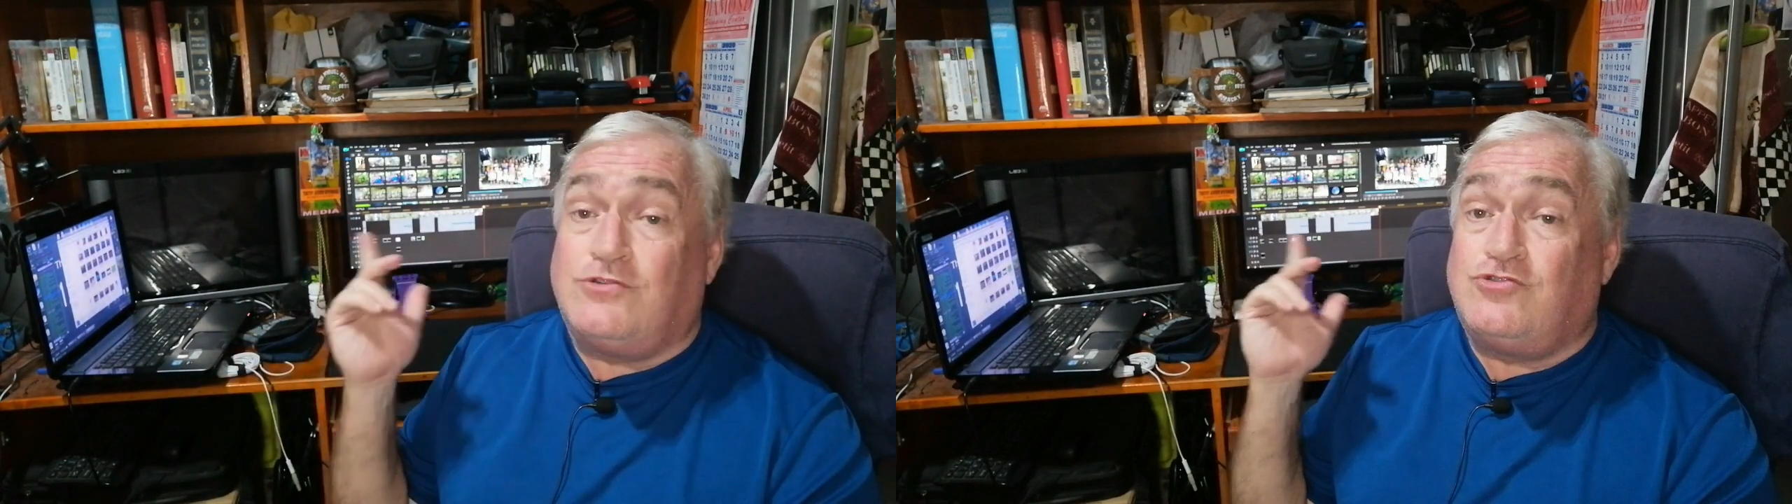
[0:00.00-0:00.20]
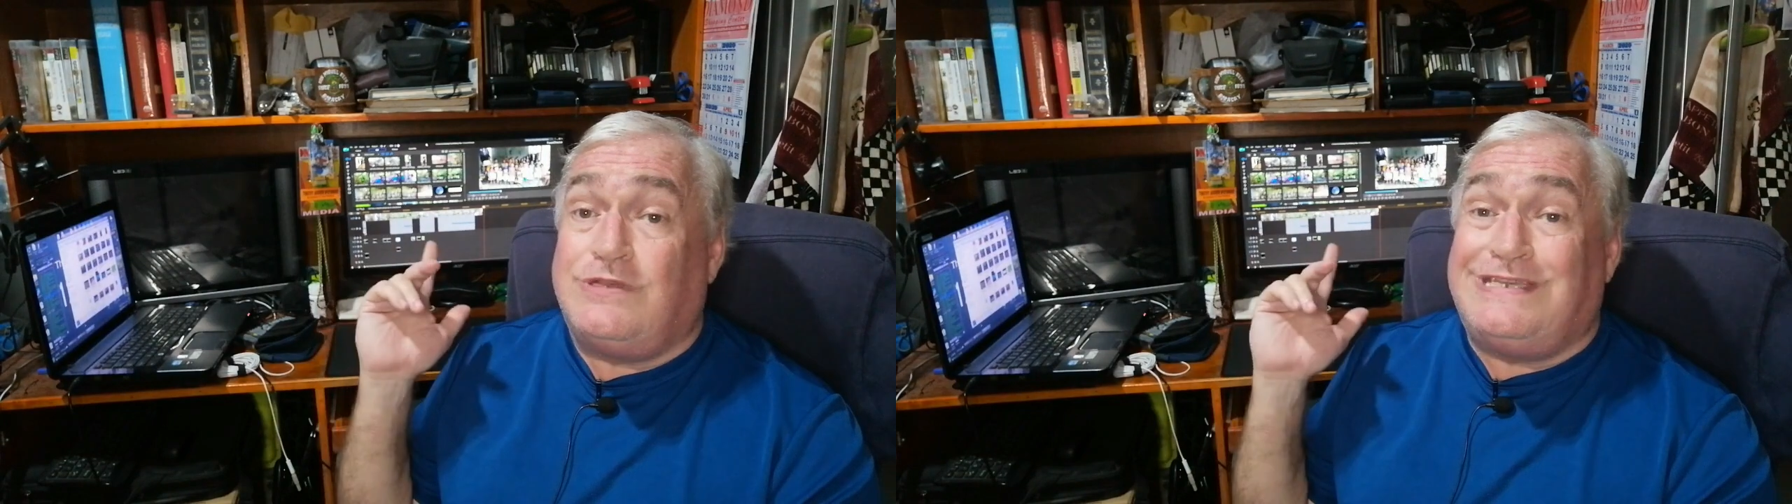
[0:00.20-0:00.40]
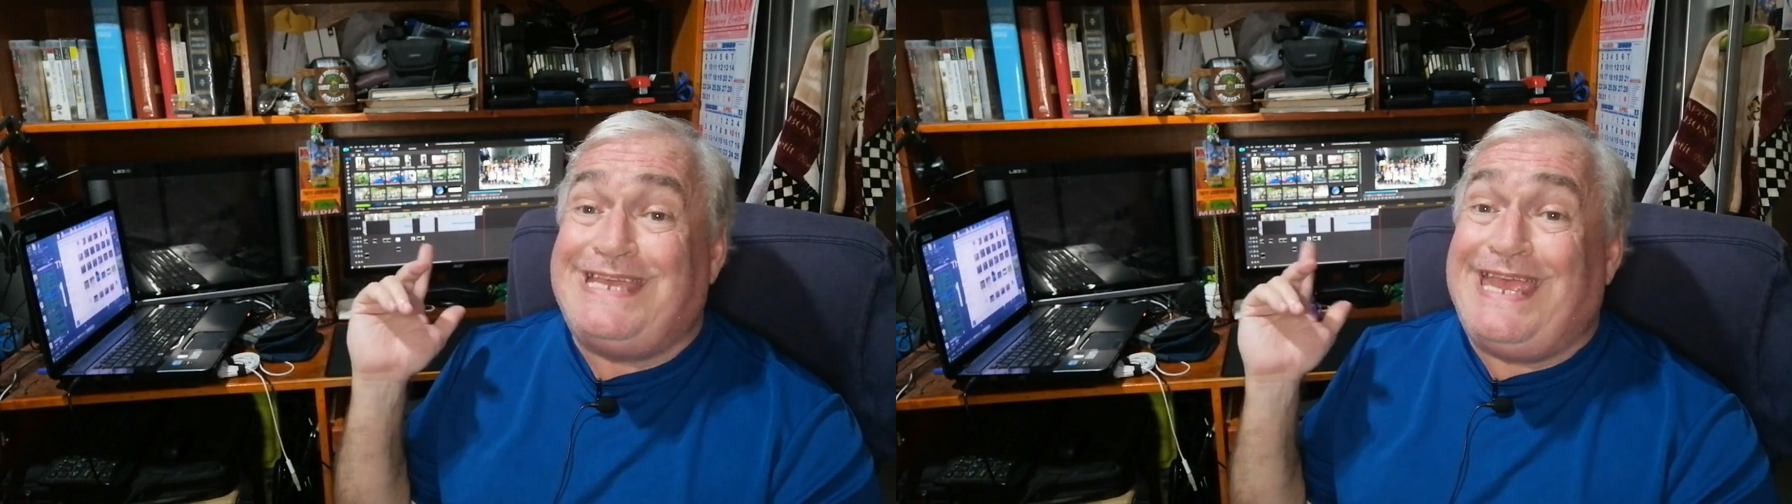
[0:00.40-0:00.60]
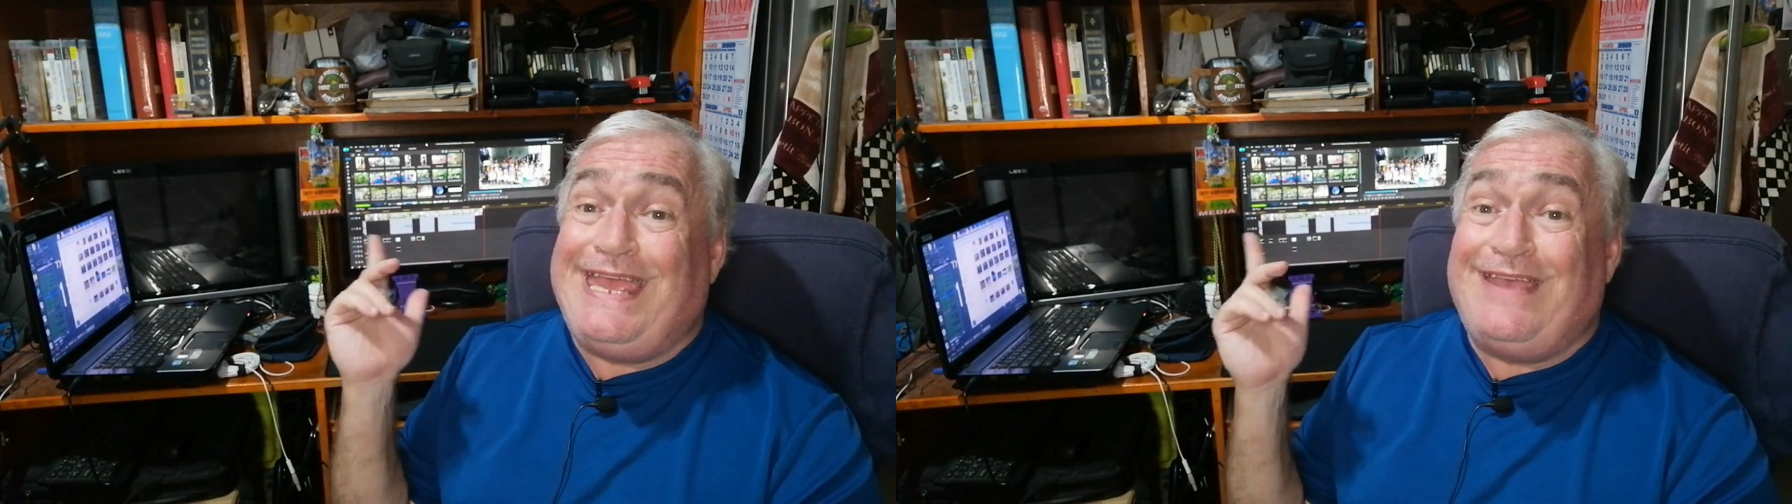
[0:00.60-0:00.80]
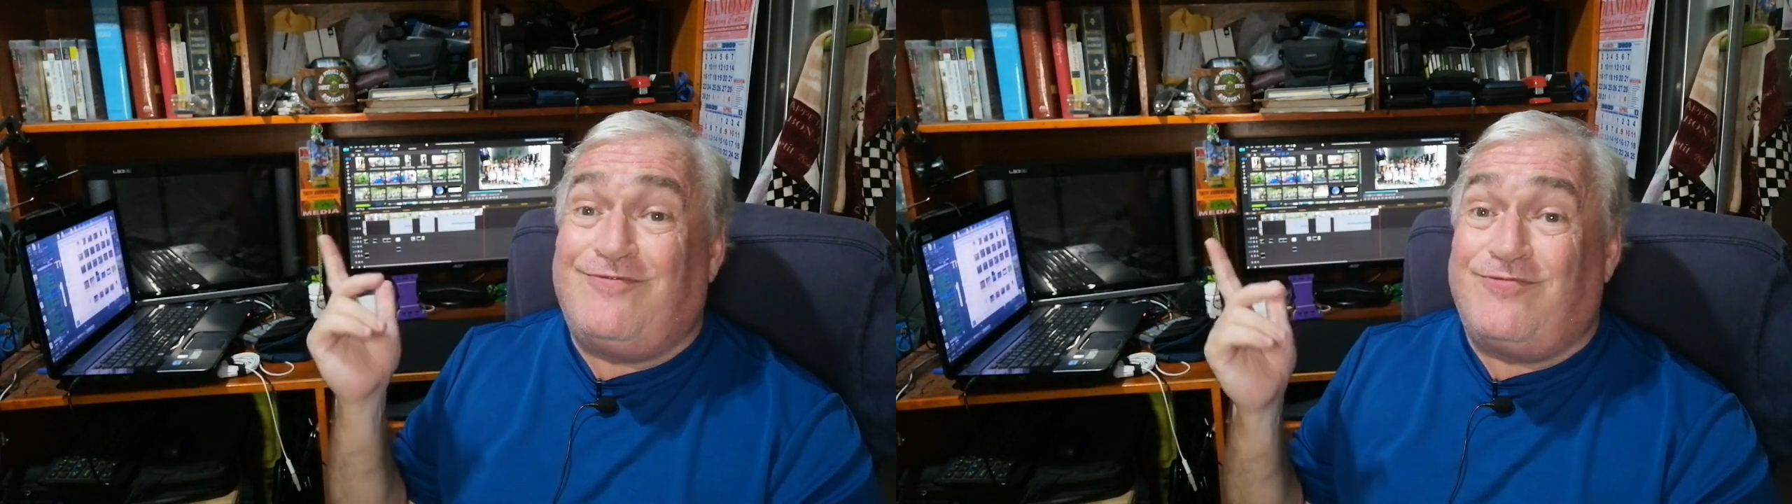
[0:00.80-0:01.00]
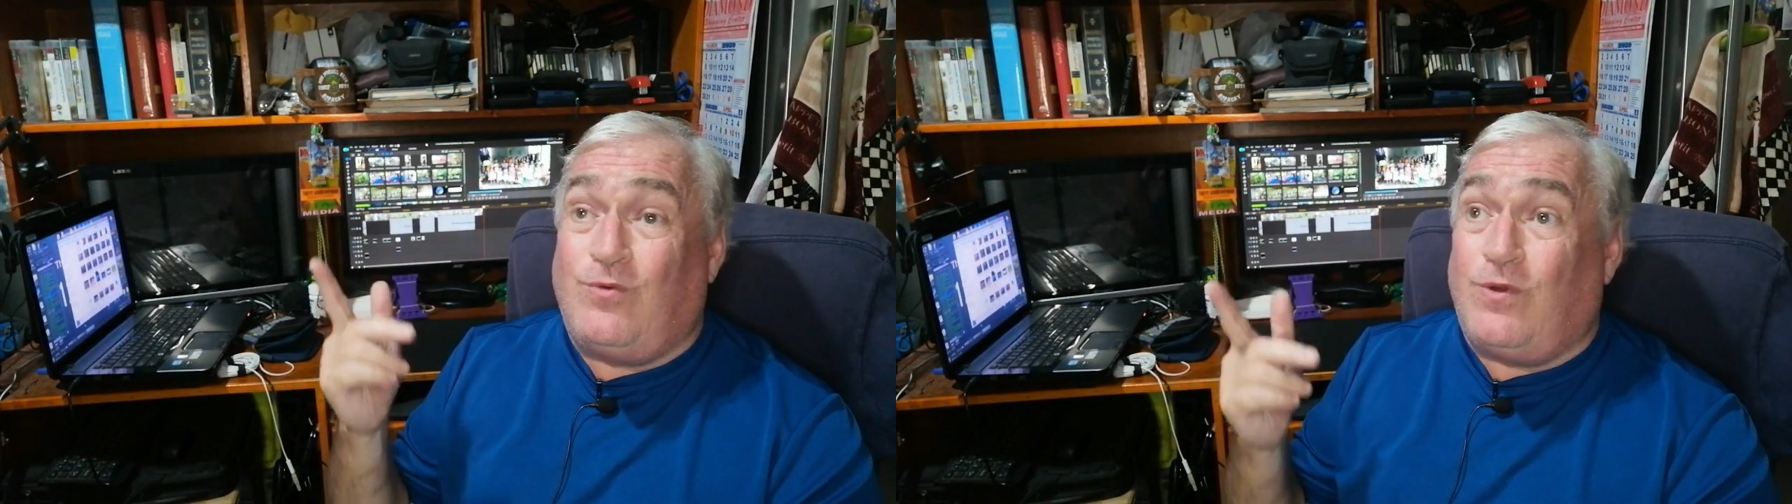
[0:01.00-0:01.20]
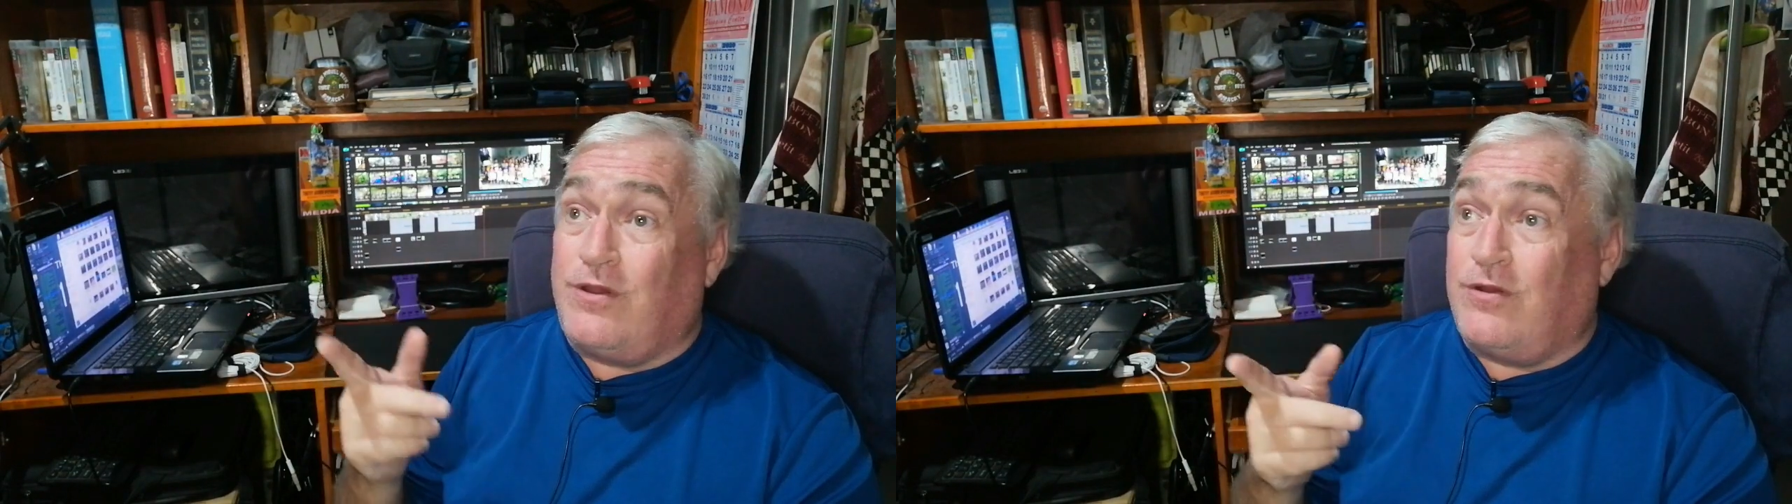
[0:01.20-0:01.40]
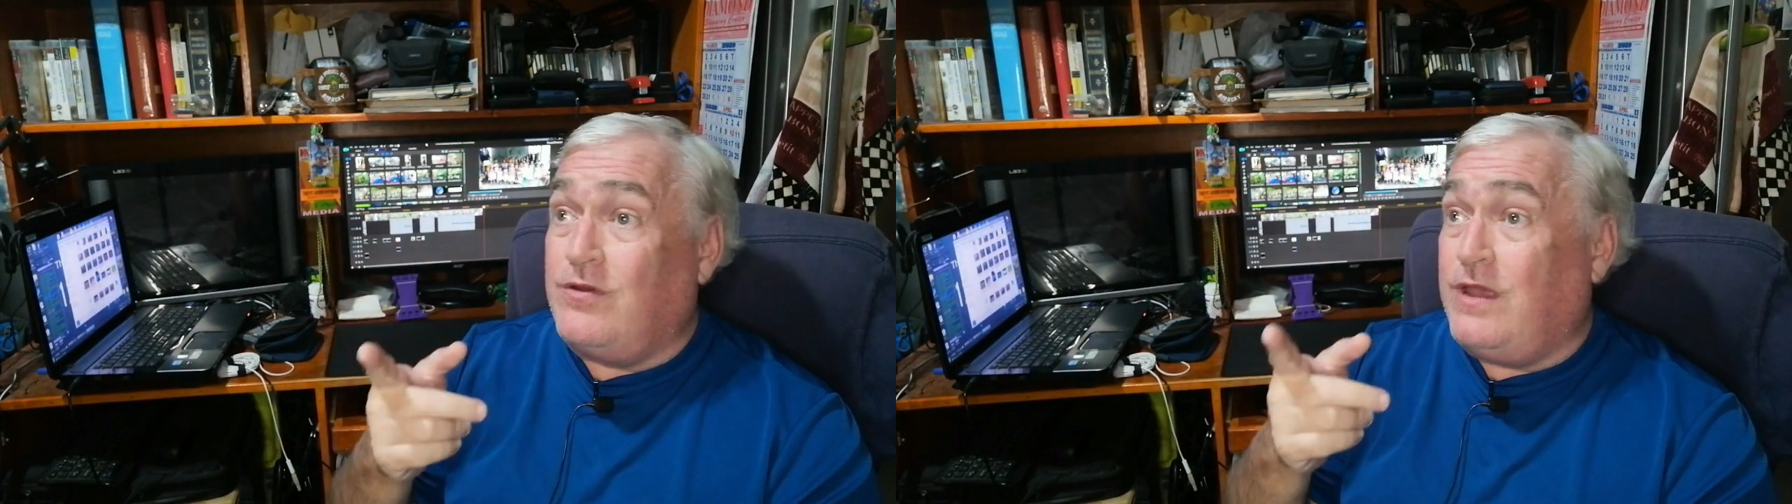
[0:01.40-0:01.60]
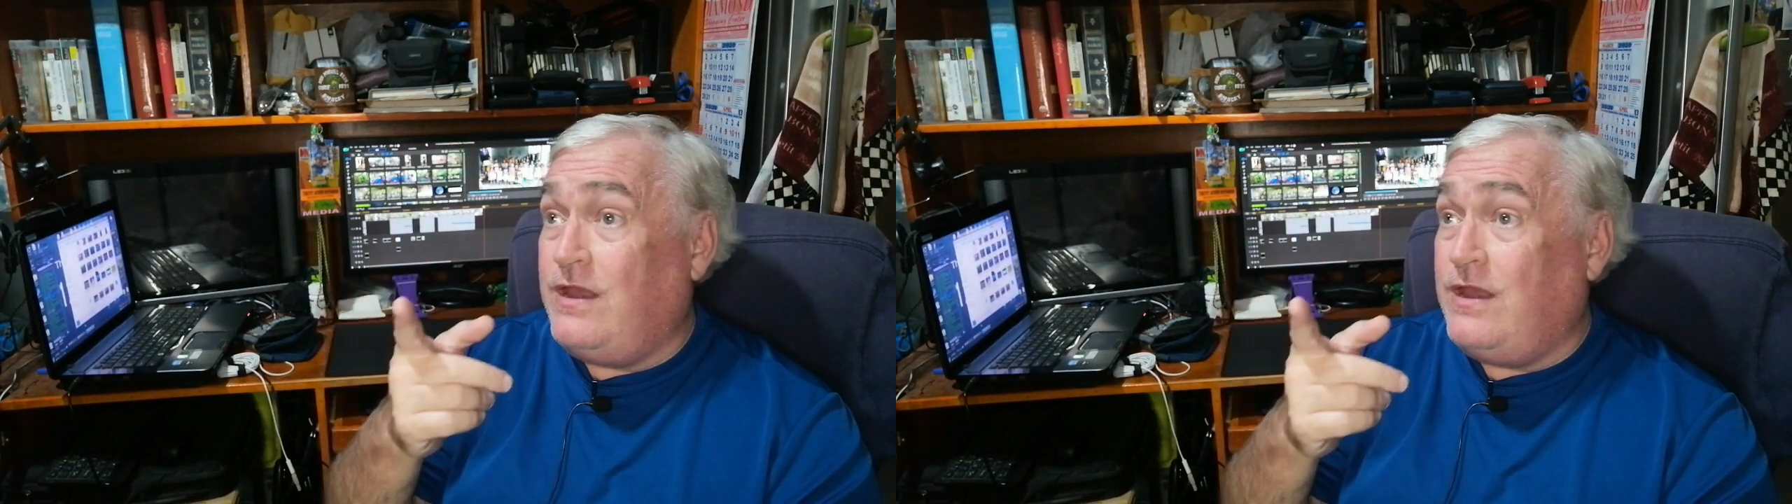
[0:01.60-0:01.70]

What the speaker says: trees everywhere.